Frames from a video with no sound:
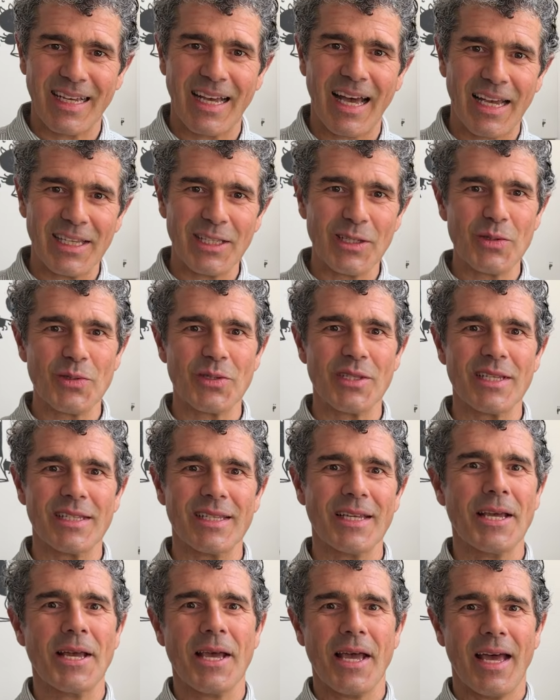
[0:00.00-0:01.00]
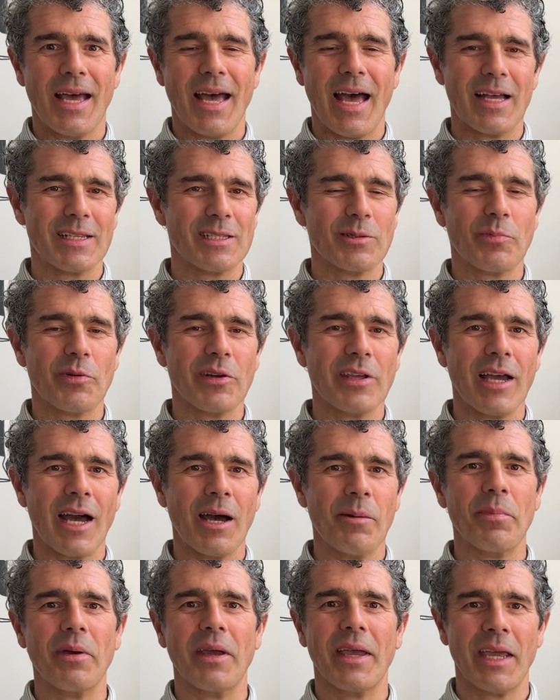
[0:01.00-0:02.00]
I used it as a
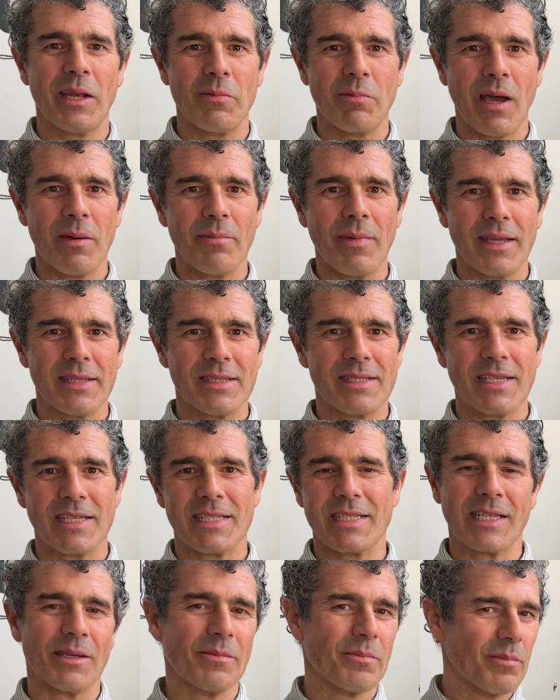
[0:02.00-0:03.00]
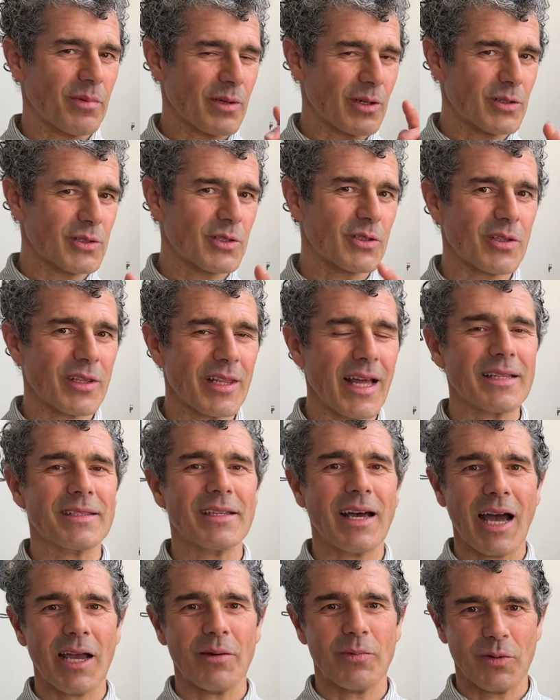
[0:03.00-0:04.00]
preamp in my main system, but also to
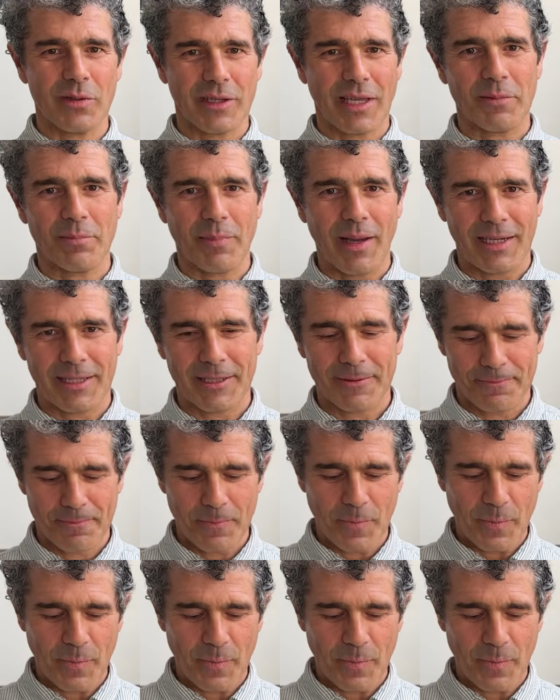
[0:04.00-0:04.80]
that I will get back.